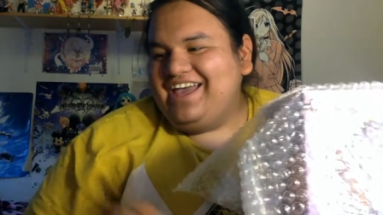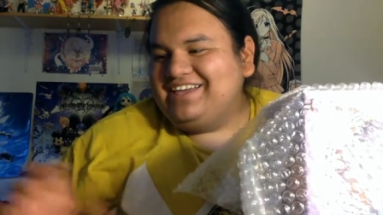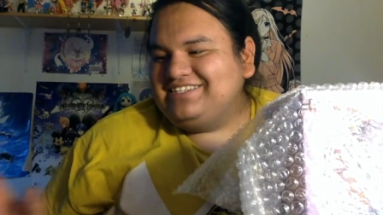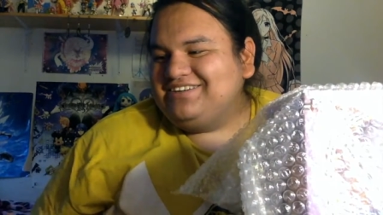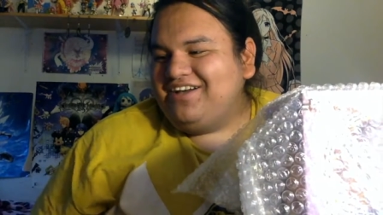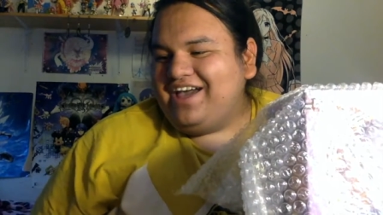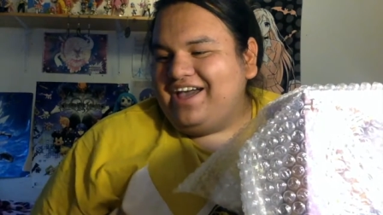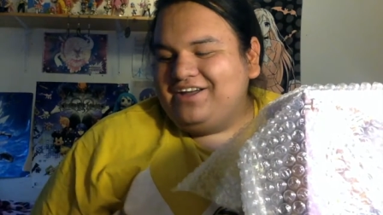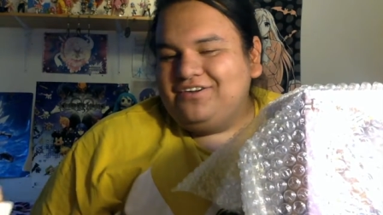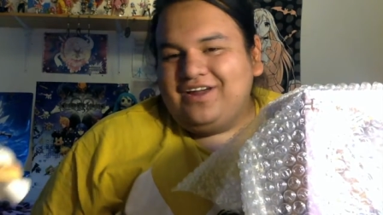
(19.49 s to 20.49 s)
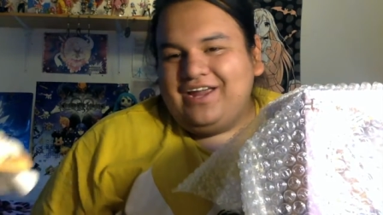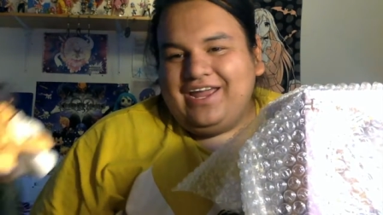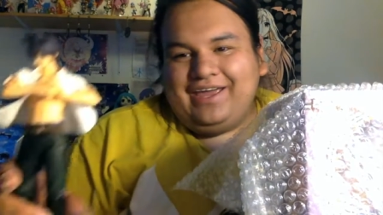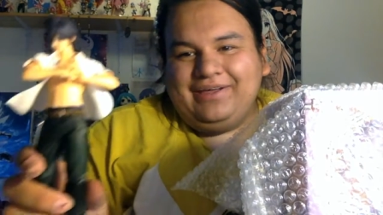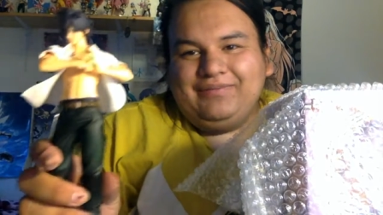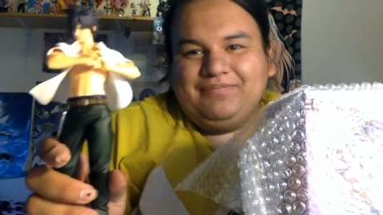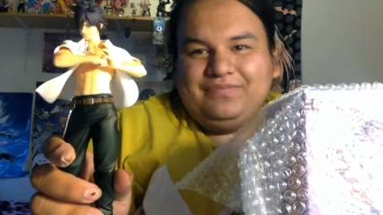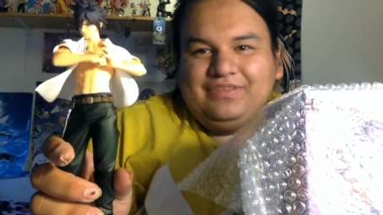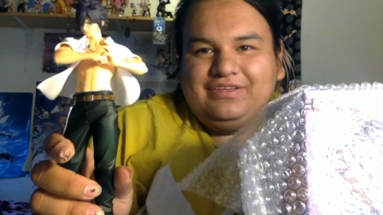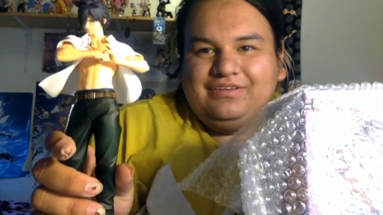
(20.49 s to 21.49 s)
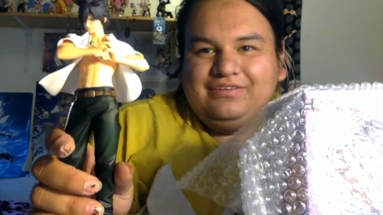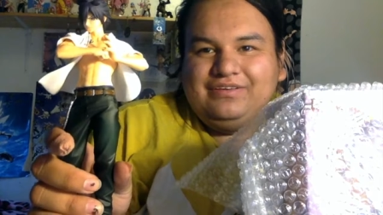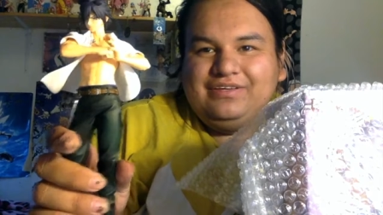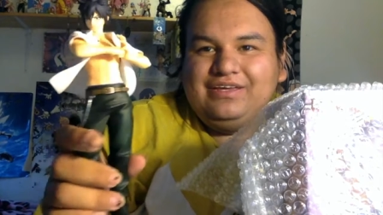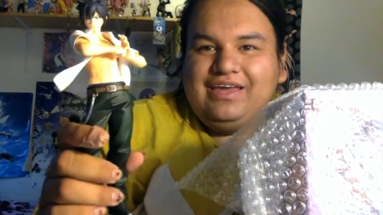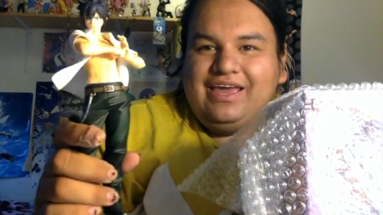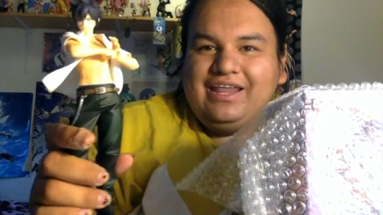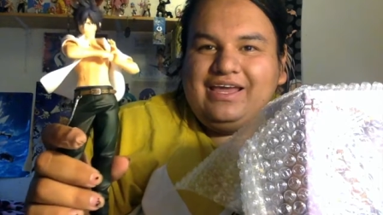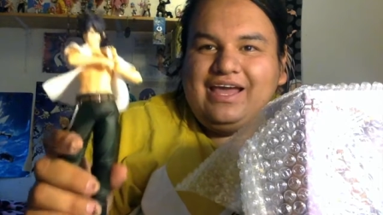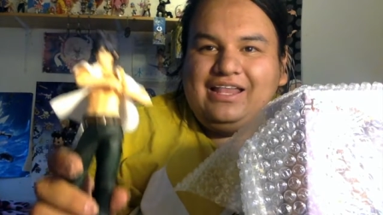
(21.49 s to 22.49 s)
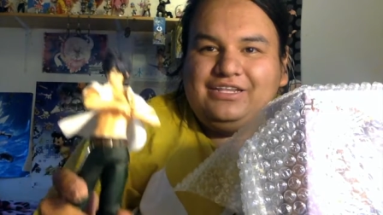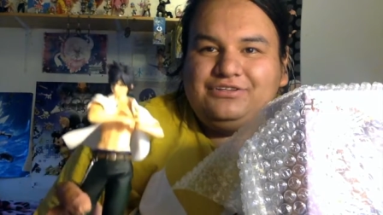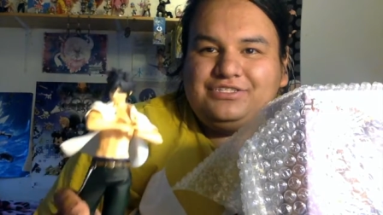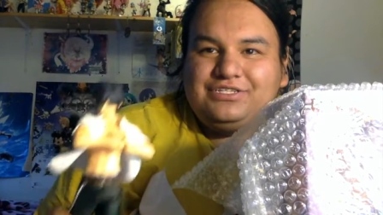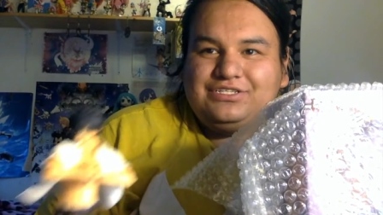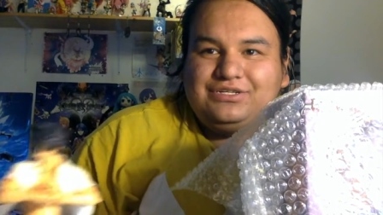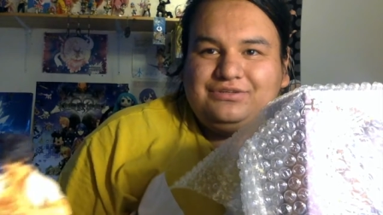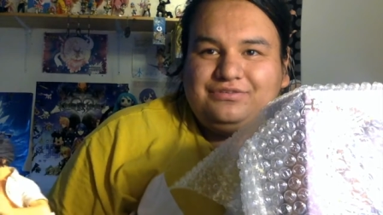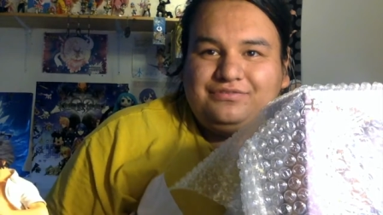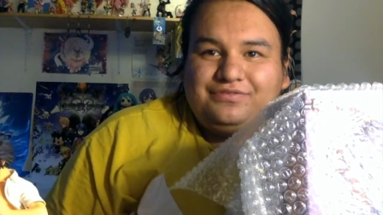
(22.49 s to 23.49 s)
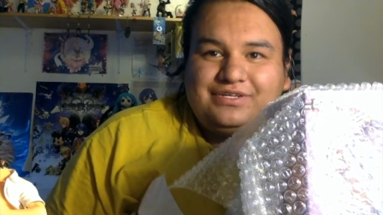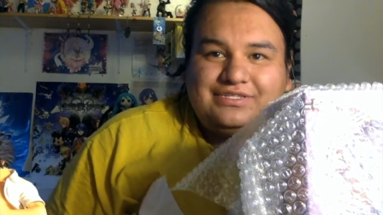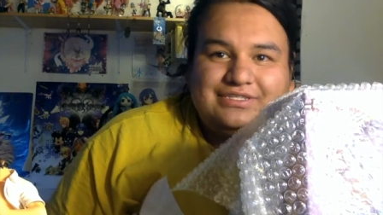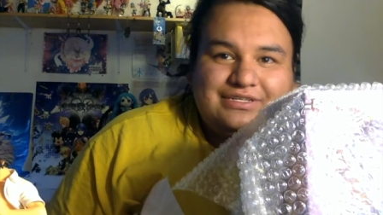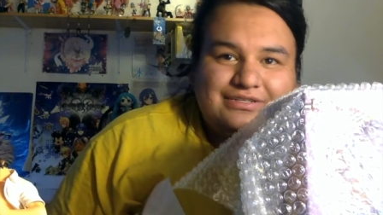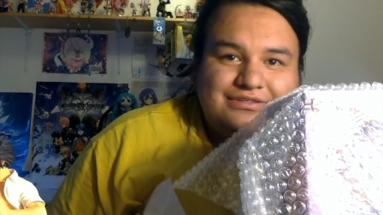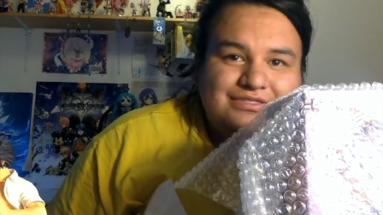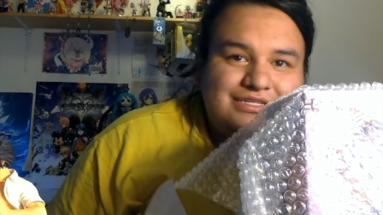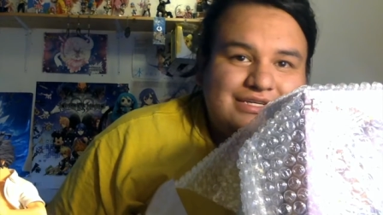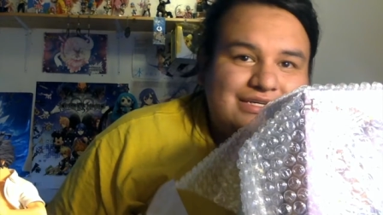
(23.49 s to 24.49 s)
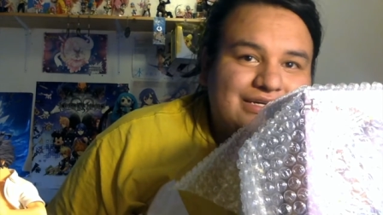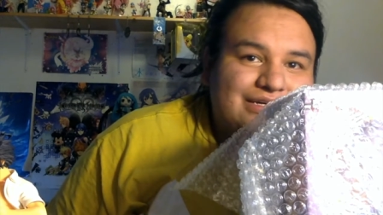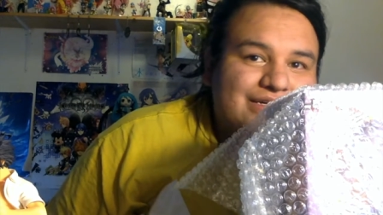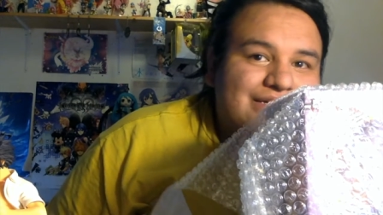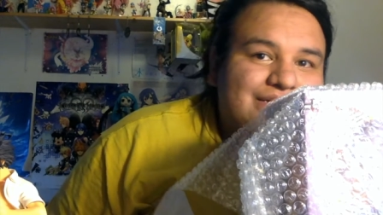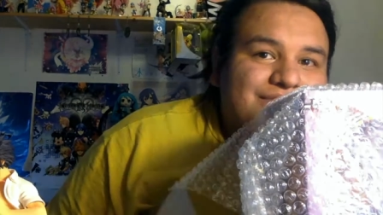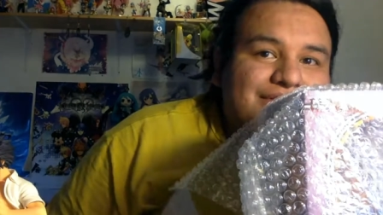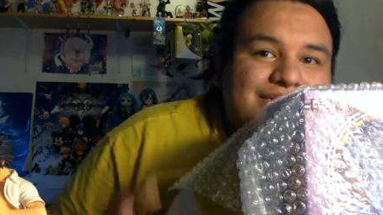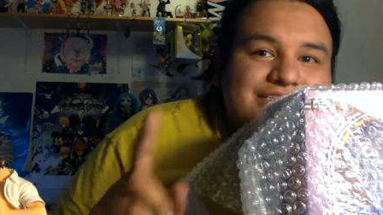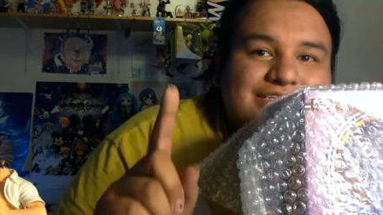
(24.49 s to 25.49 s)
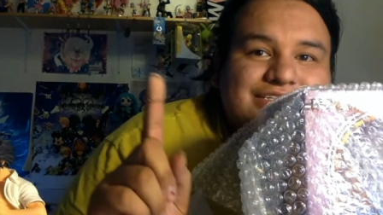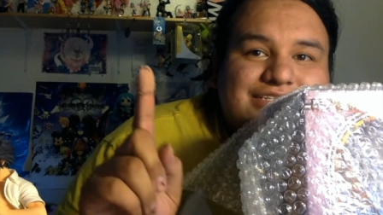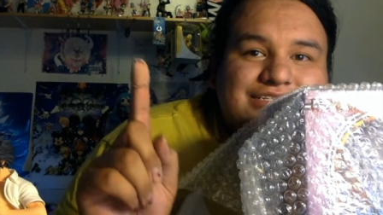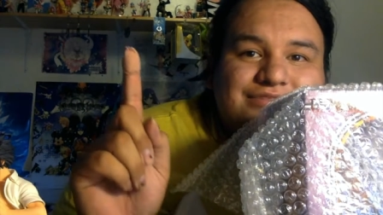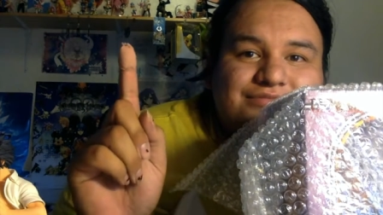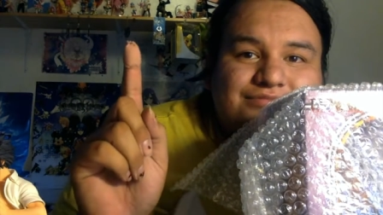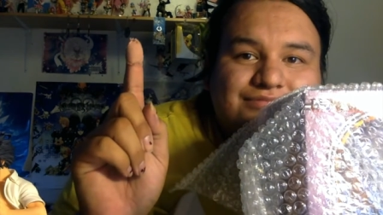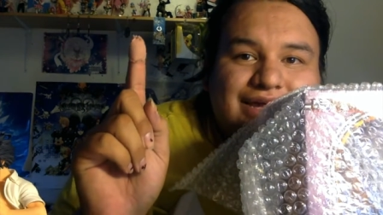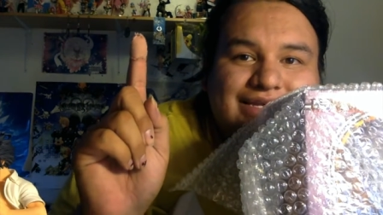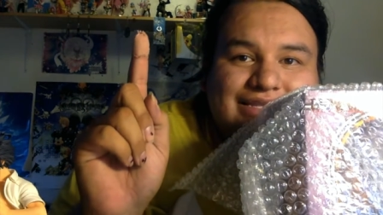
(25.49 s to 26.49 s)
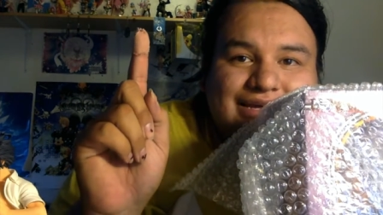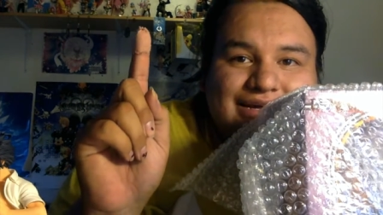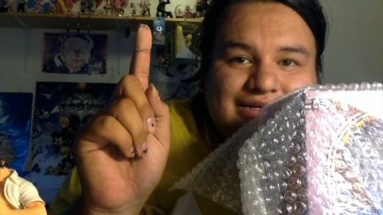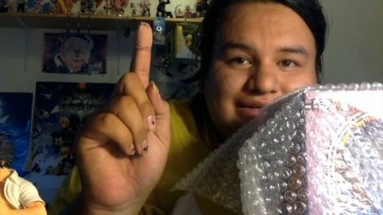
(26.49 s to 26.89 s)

I also got Gray. And I got Lucy too. If you can see Lucy, uh, um, where is she? She's right there.